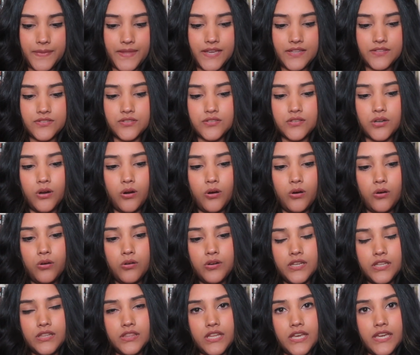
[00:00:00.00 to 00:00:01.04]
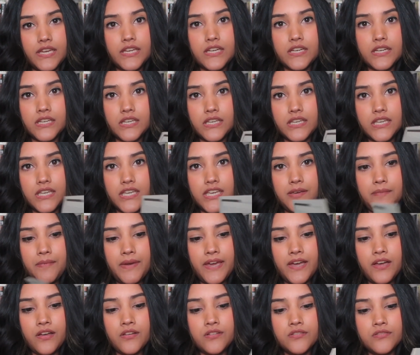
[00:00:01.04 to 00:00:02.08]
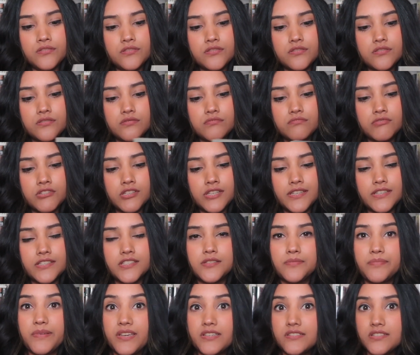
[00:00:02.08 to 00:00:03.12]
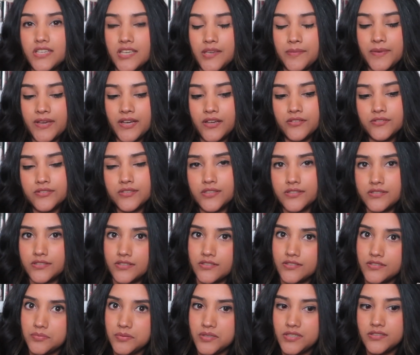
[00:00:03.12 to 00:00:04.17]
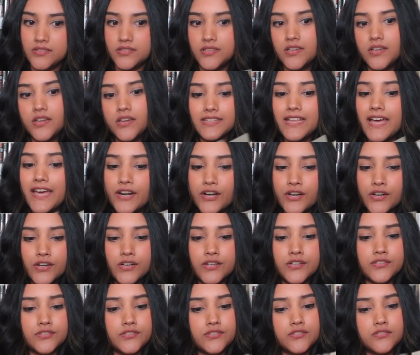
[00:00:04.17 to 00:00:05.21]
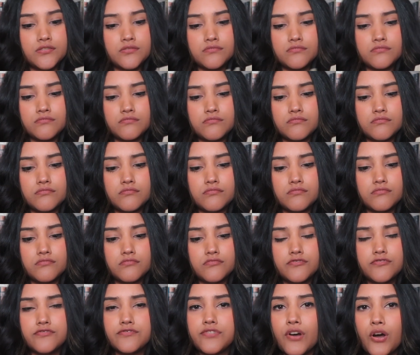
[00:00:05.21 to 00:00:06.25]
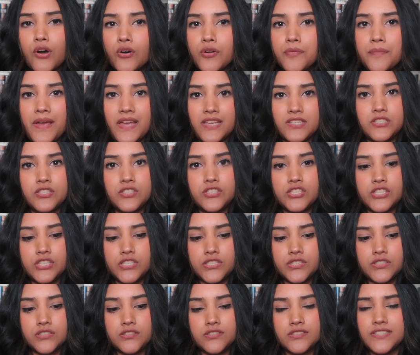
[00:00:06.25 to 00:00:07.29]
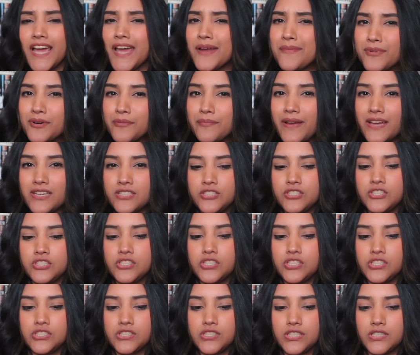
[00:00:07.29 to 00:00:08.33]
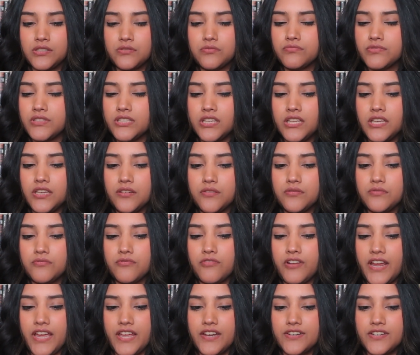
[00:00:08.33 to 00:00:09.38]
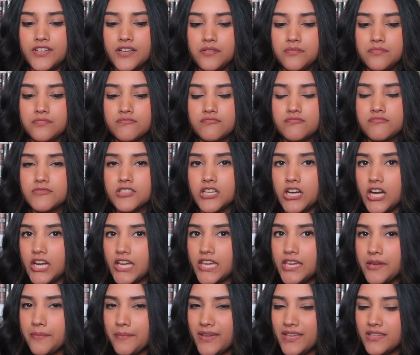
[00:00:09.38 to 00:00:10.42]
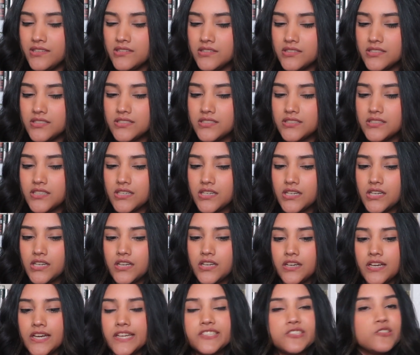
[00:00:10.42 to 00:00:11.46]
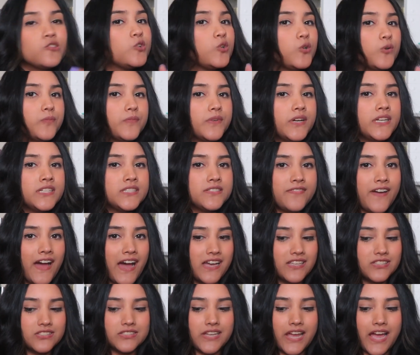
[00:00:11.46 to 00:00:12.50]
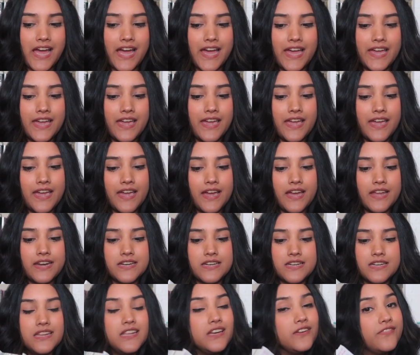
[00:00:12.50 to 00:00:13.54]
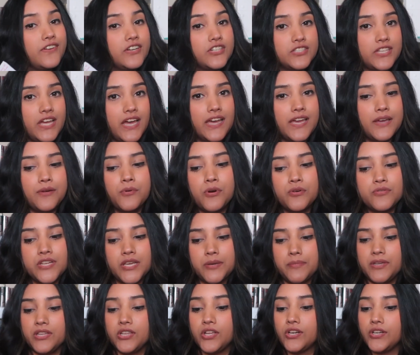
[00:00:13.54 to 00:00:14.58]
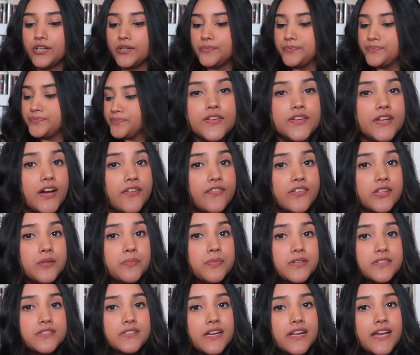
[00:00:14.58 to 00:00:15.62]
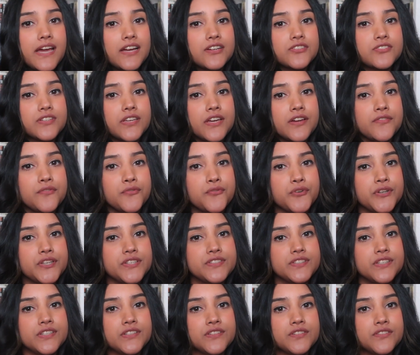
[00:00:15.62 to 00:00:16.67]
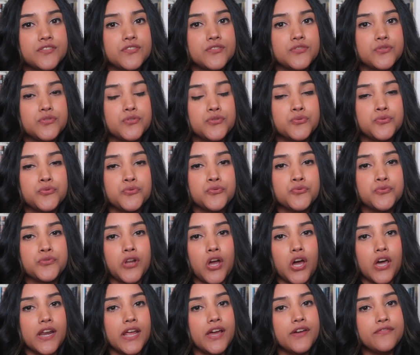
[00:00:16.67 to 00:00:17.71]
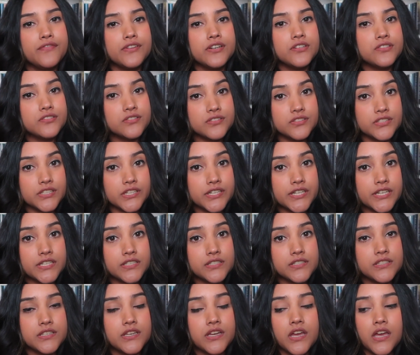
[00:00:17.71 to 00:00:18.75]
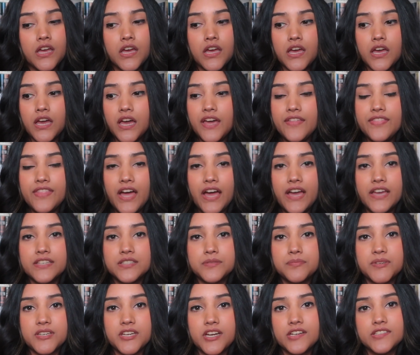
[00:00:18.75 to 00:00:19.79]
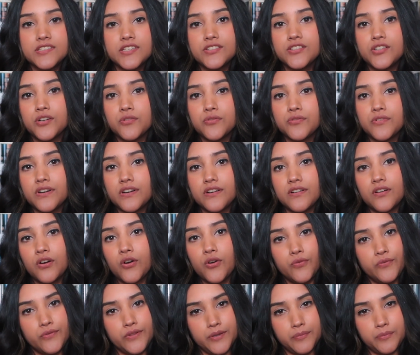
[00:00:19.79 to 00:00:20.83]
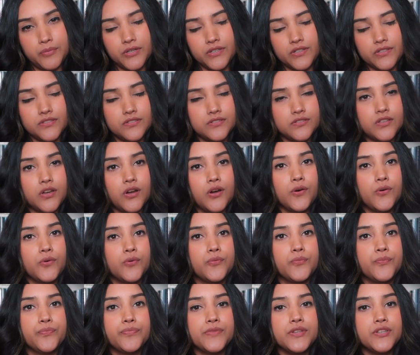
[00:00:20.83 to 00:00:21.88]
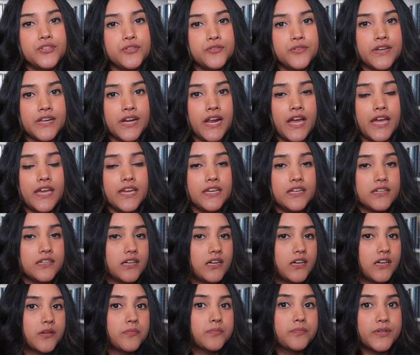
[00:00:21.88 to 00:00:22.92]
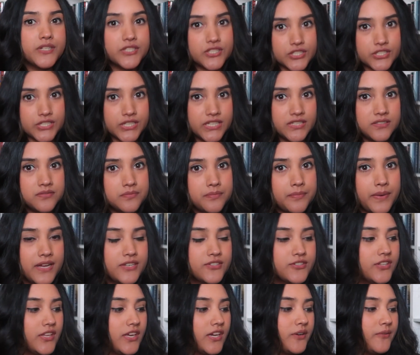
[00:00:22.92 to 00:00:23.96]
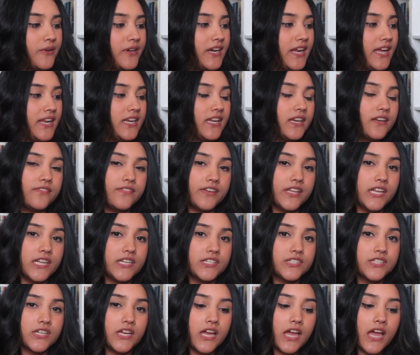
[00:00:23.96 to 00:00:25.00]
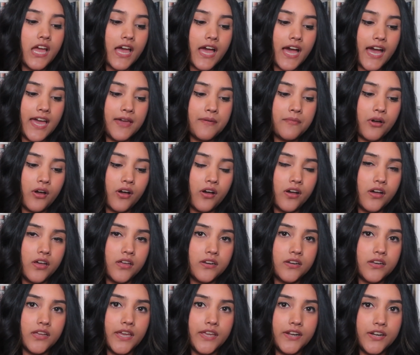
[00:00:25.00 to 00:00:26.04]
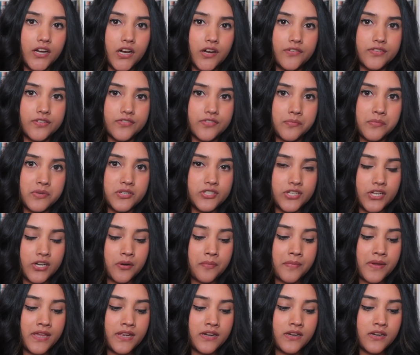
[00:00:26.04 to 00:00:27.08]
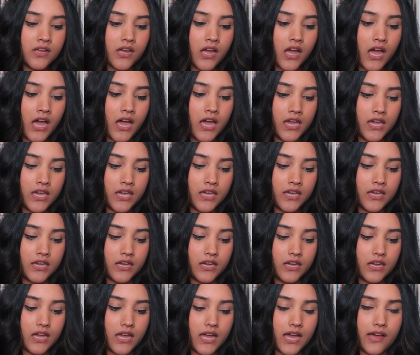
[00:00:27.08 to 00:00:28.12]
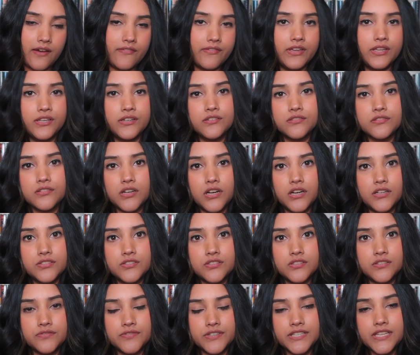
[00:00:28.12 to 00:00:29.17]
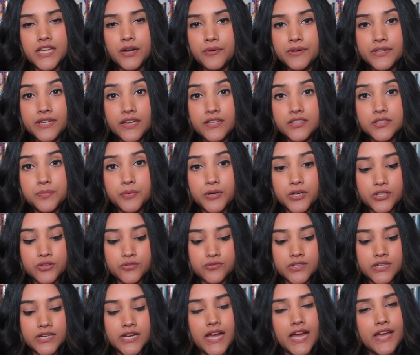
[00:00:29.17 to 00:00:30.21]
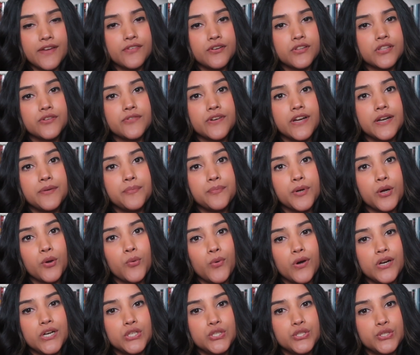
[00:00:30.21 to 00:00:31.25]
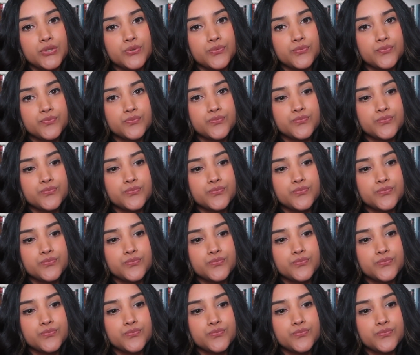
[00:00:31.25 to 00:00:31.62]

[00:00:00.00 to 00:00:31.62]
It's told in like emails, well, like space emails because they're in space, letters, phone messages, cyber messages, like really random documents. It's cool. It's fast. I need to finish that. It won't take me long. Now for the books that I actually have reasons to not have finished the series, and that is because I don't own the books. So The Duke and I, or Bridgerton by Julia Quinn, I need to finish. I'm on An Offer from a Gentleman. I haven't got to read that one yet. It's book 3. I've only read book 1 and 2.